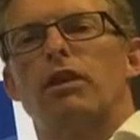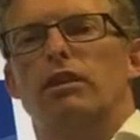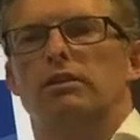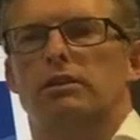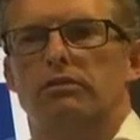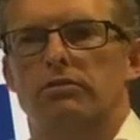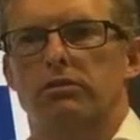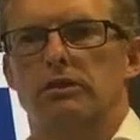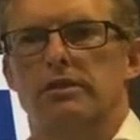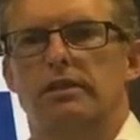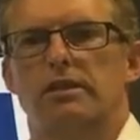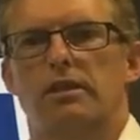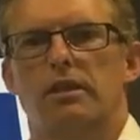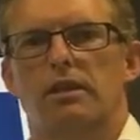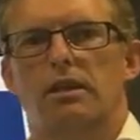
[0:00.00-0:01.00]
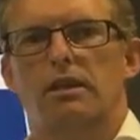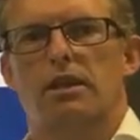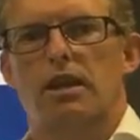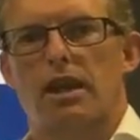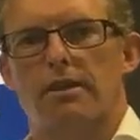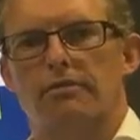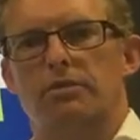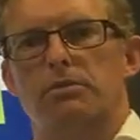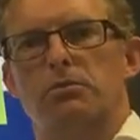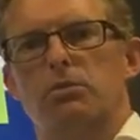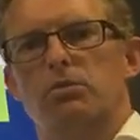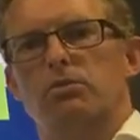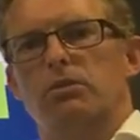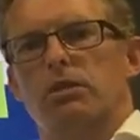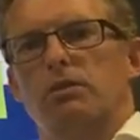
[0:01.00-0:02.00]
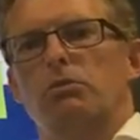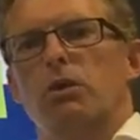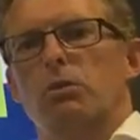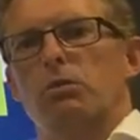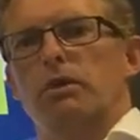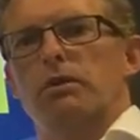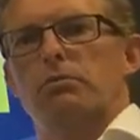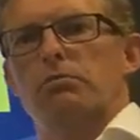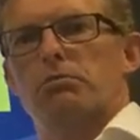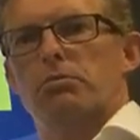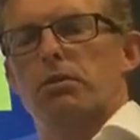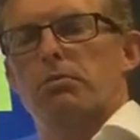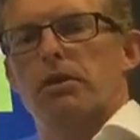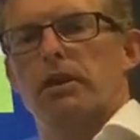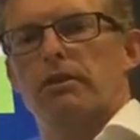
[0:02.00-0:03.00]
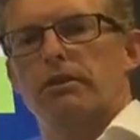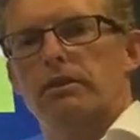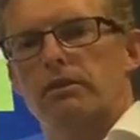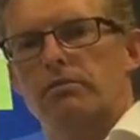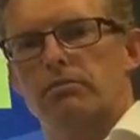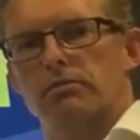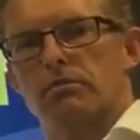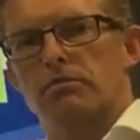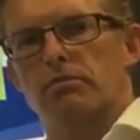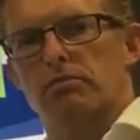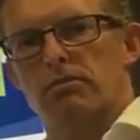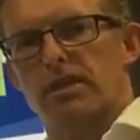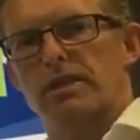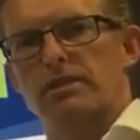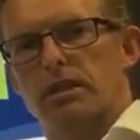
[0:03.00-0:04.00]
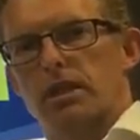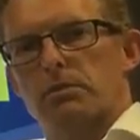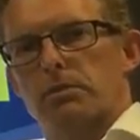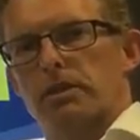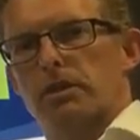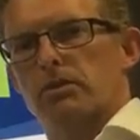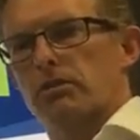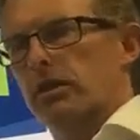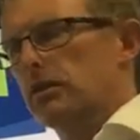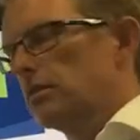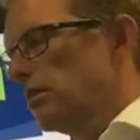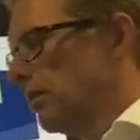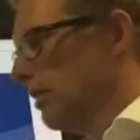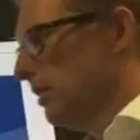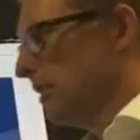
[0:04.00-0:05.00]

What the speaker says: relatively comfortable in what we're preparing is going to be correct,